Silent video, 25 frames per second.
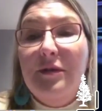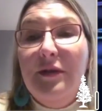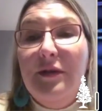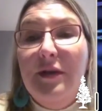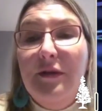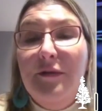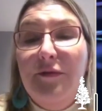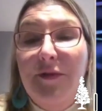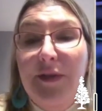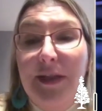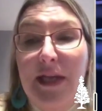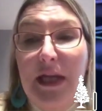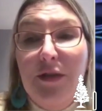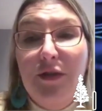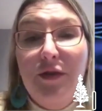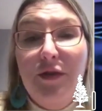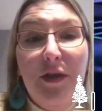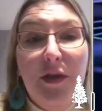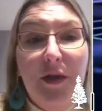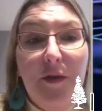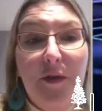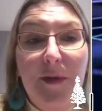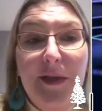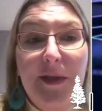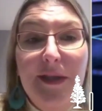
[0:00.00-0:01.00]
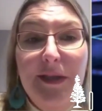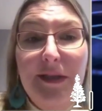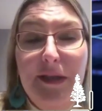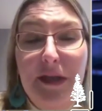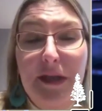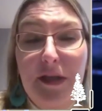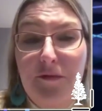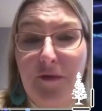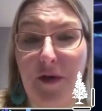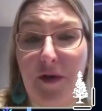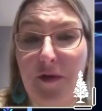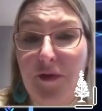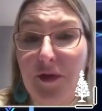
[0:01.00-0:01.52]
their financial liquidity
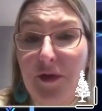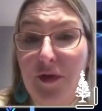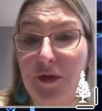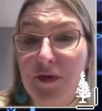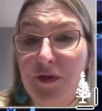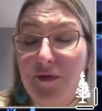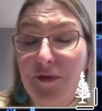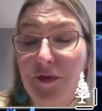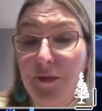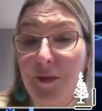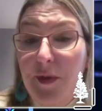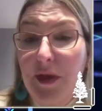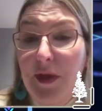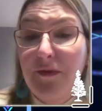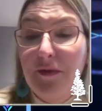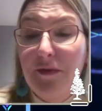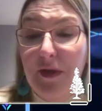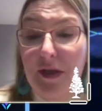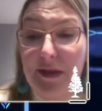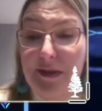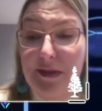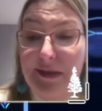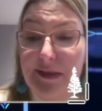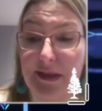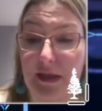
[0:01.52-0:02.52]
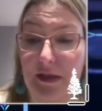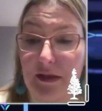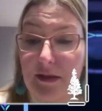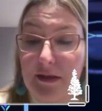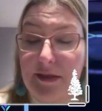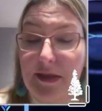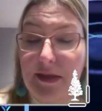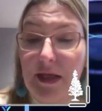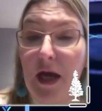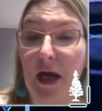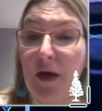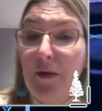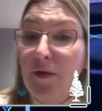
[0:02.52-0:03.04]
and revenues from gift card sales.
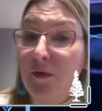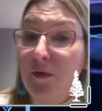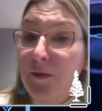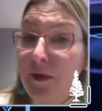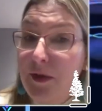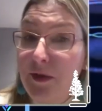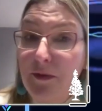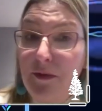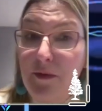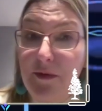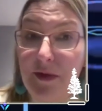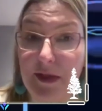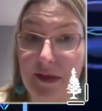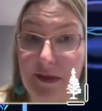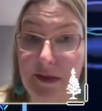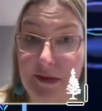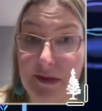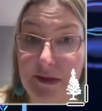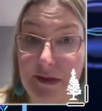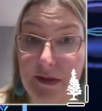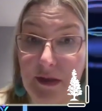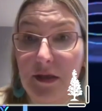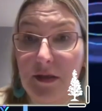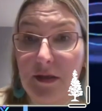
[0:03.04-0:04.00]
How do we do this?